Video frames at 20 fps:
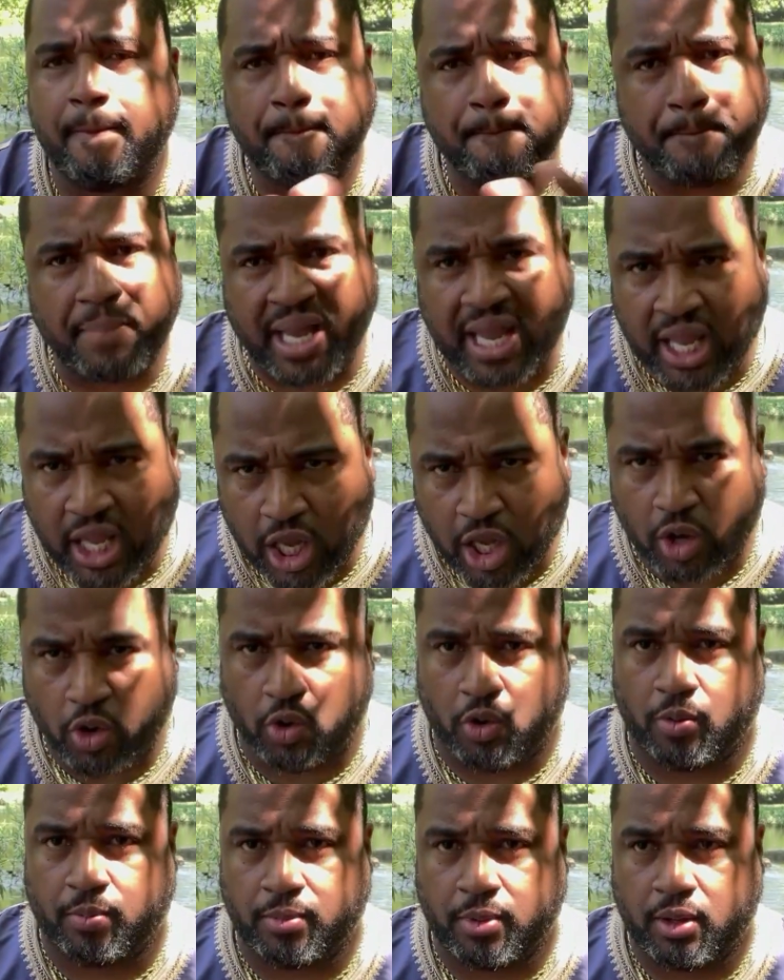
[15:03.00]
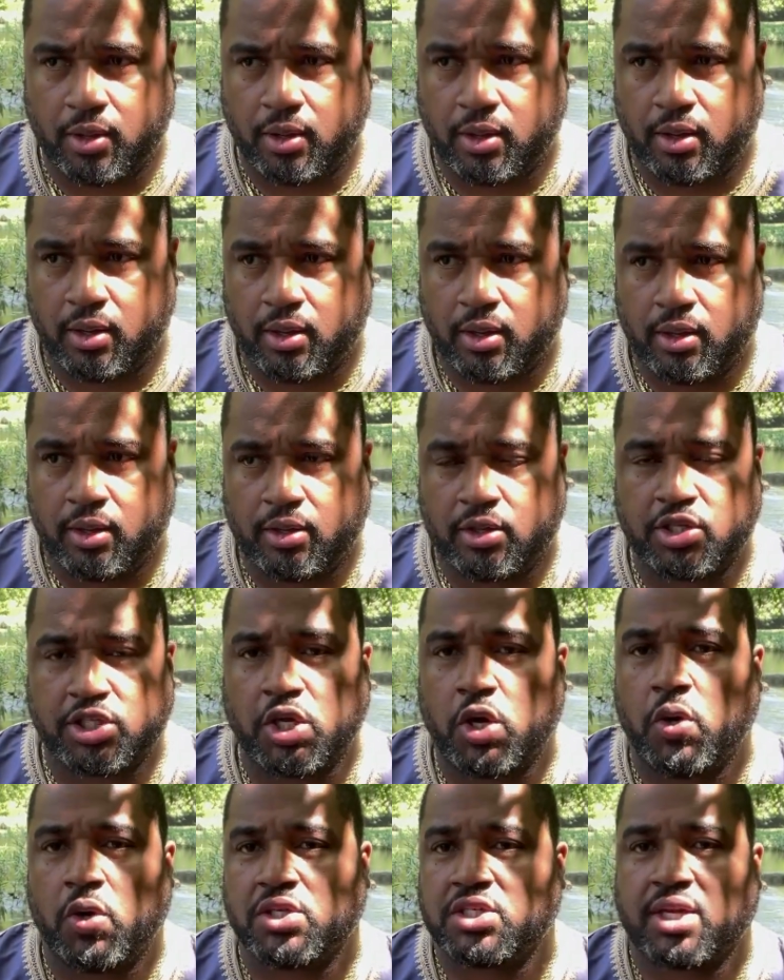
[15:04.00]
Bam.
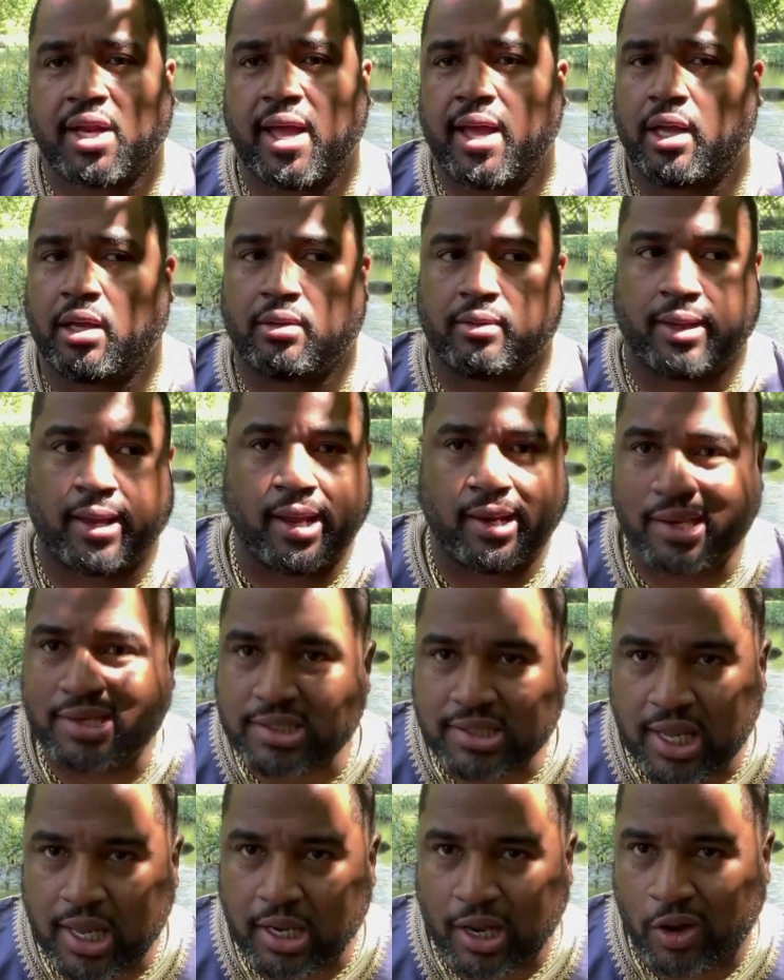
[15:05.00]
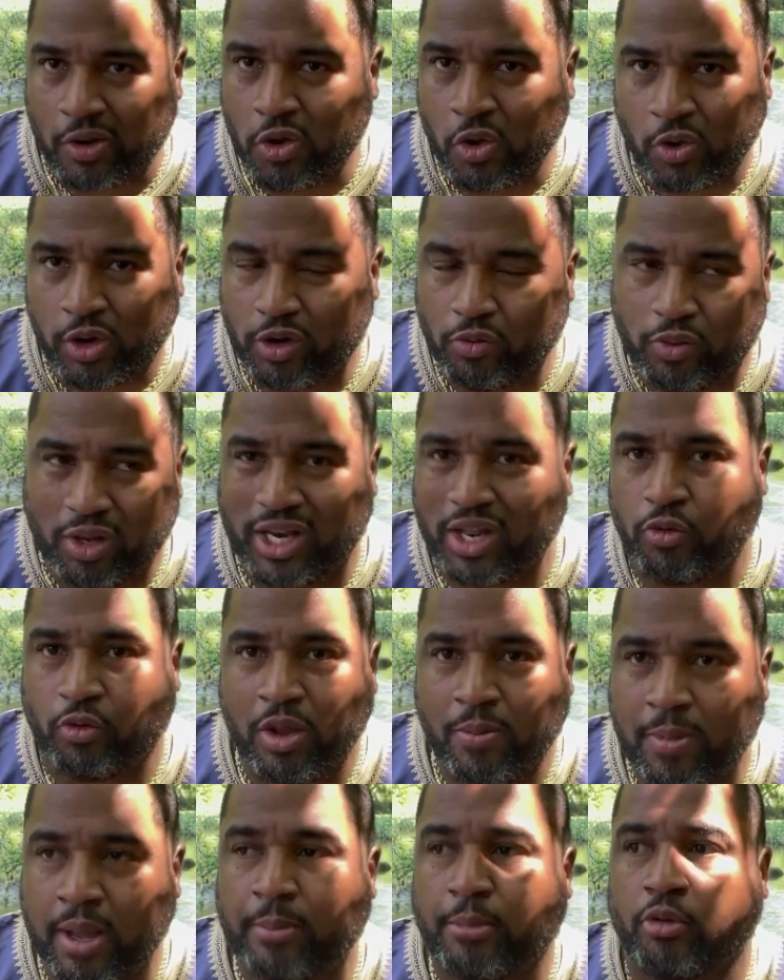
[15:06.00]
So it's like, man, that's it. You're only really
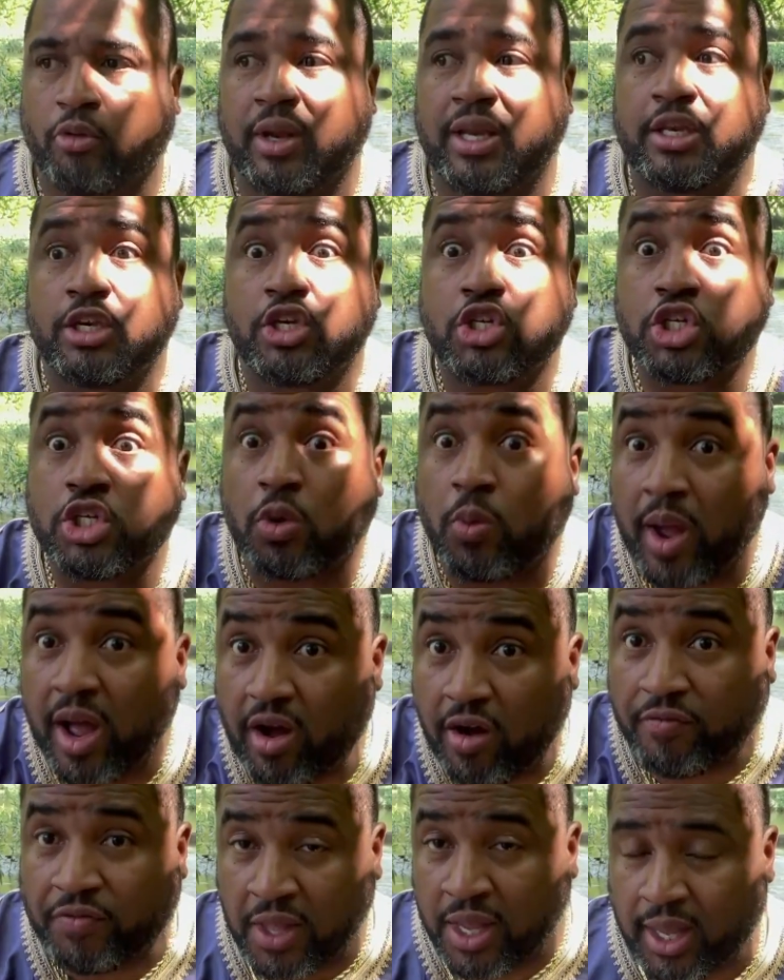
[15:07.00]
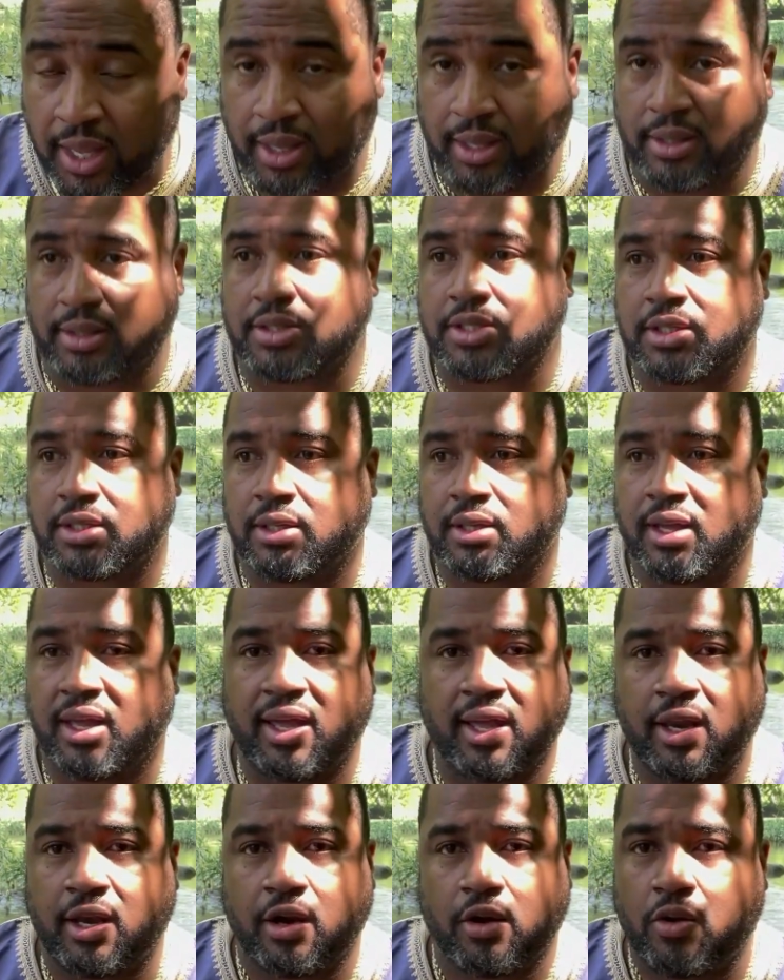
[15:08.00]
remembering 12 things
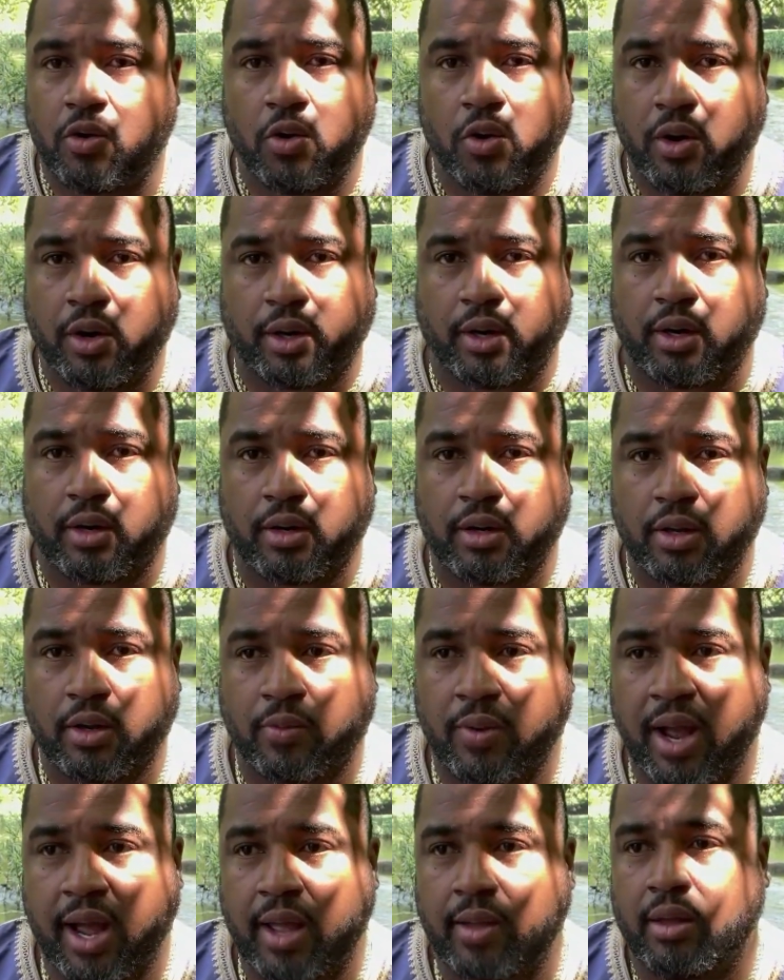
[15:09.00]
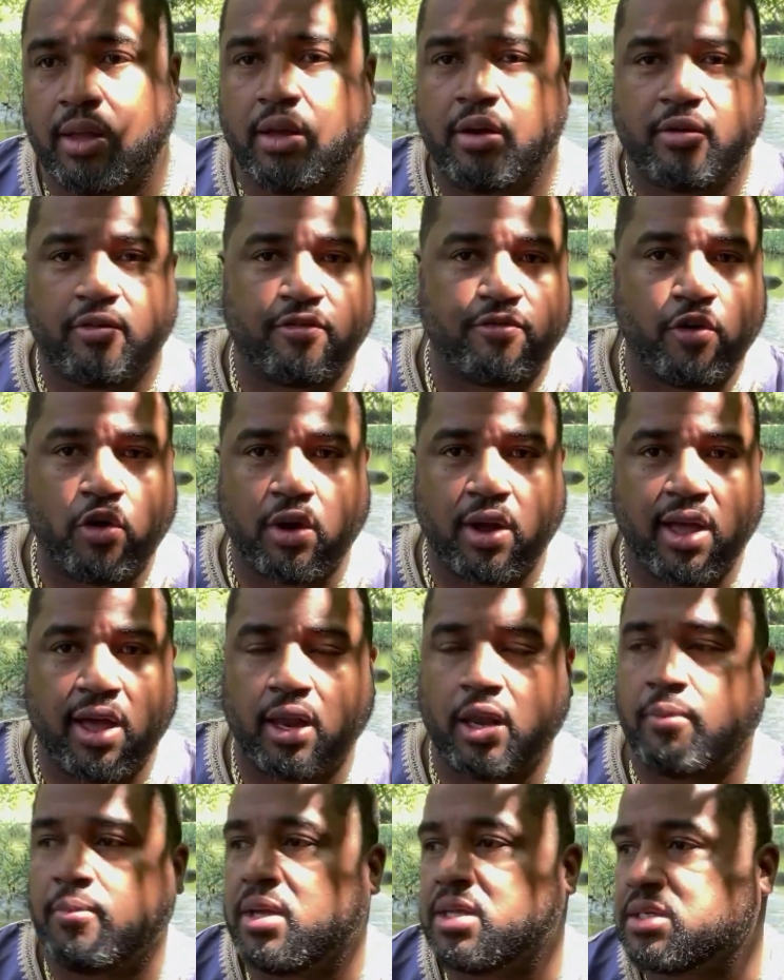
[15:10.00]
in their order, right? 4
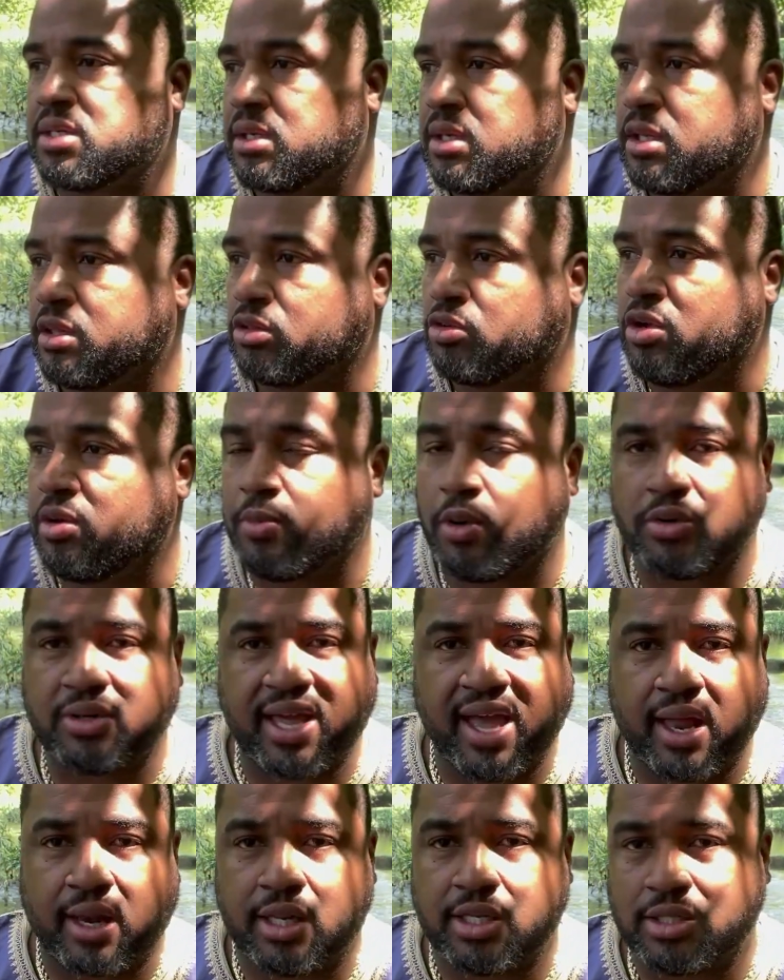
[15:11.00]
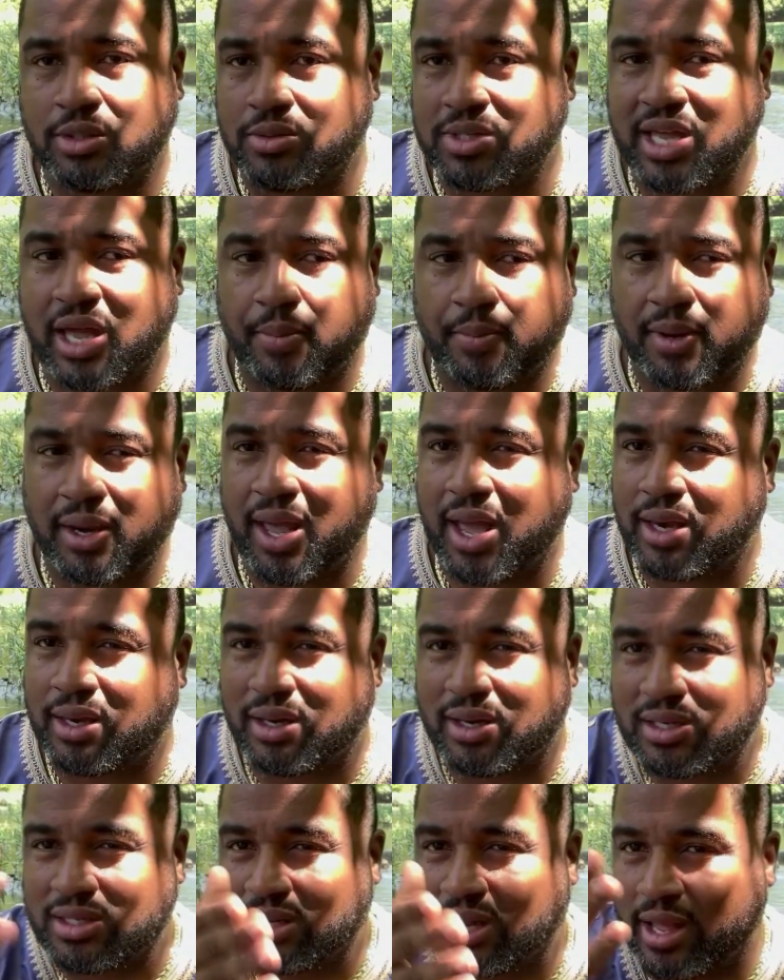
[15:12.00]
elements and then 3 modalities on top of that,
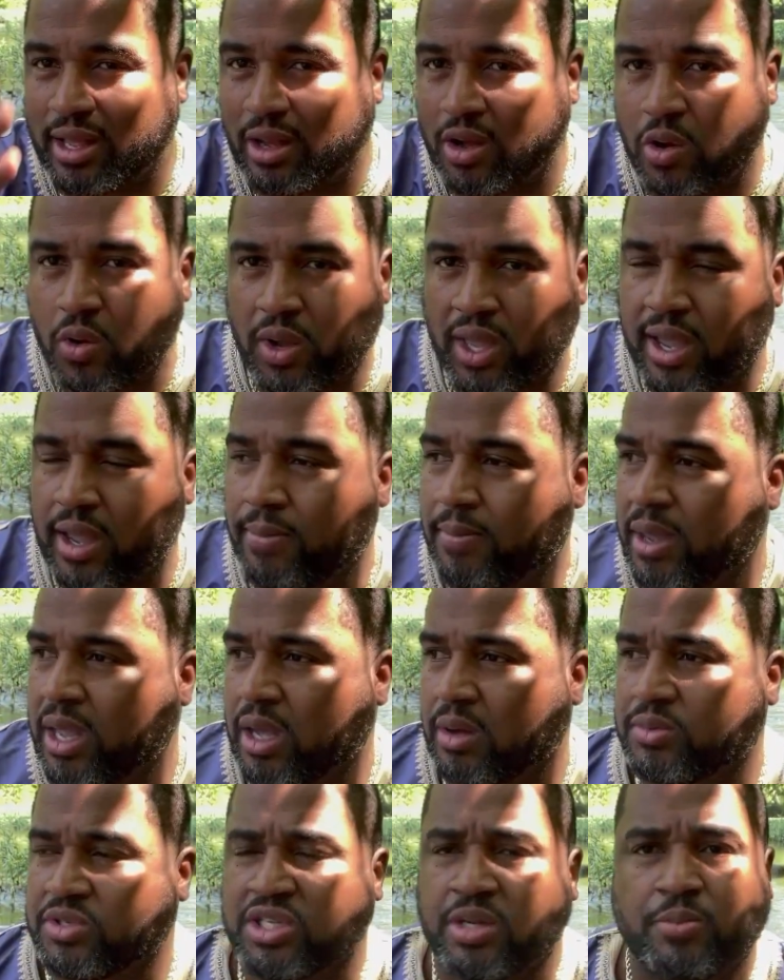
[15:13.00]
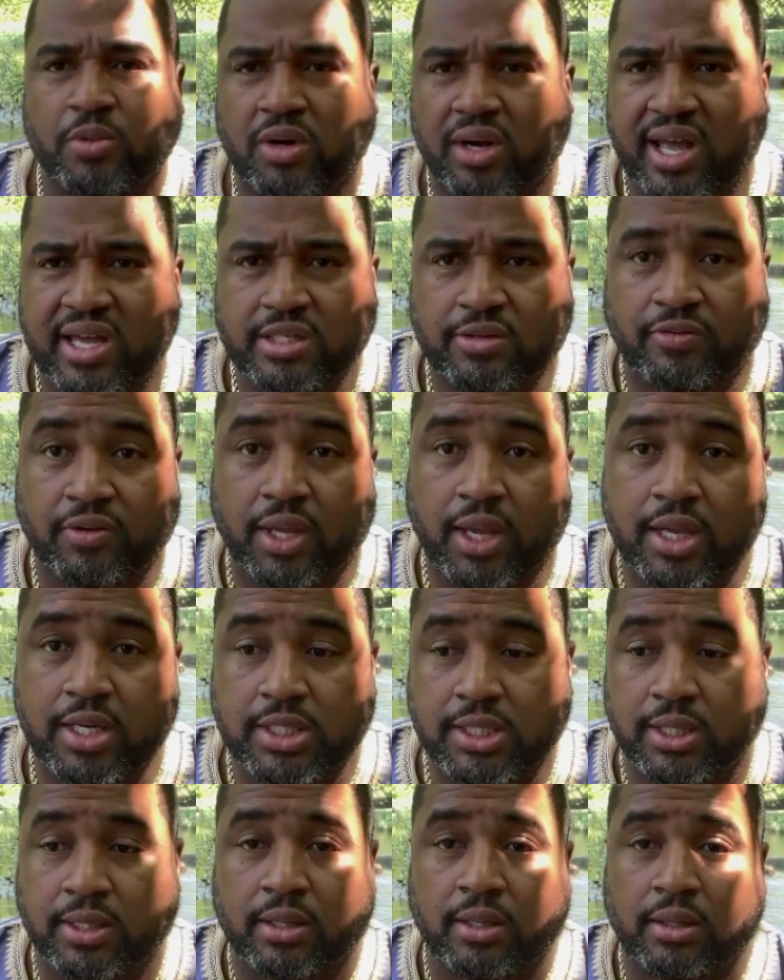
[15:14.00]
then it's like, okay, bam, simple
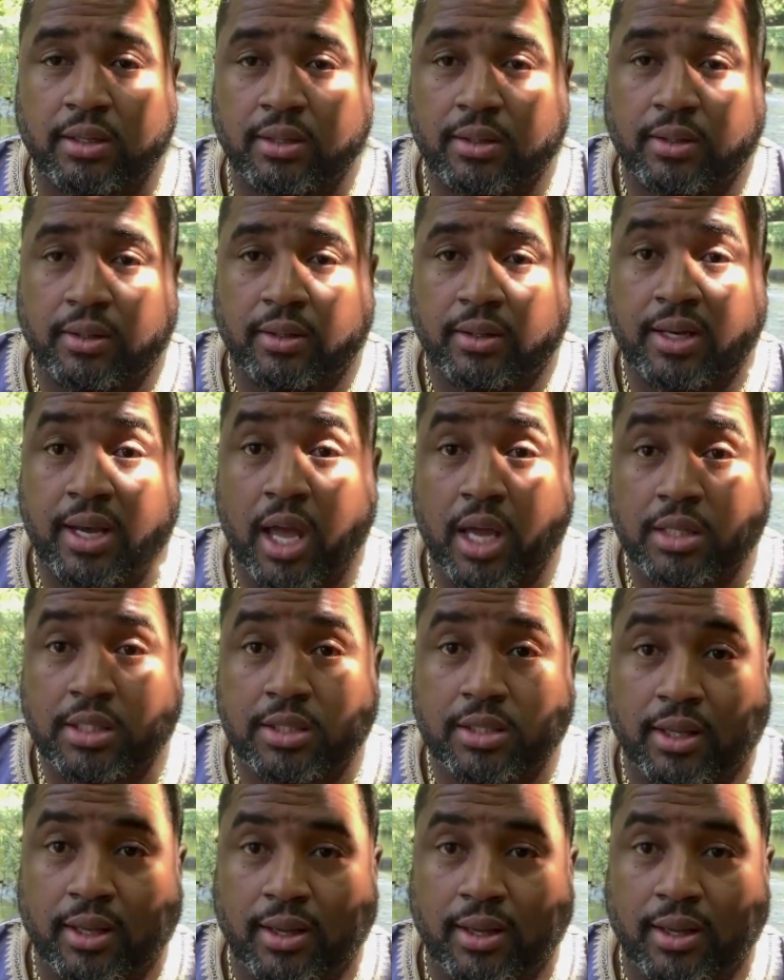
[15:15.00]
classification. Next.